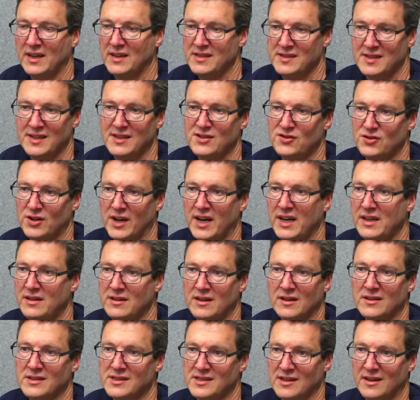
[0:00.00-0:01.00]
is this trade
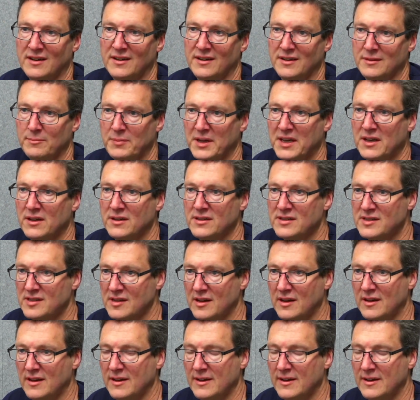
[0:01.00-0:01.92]
concern. Because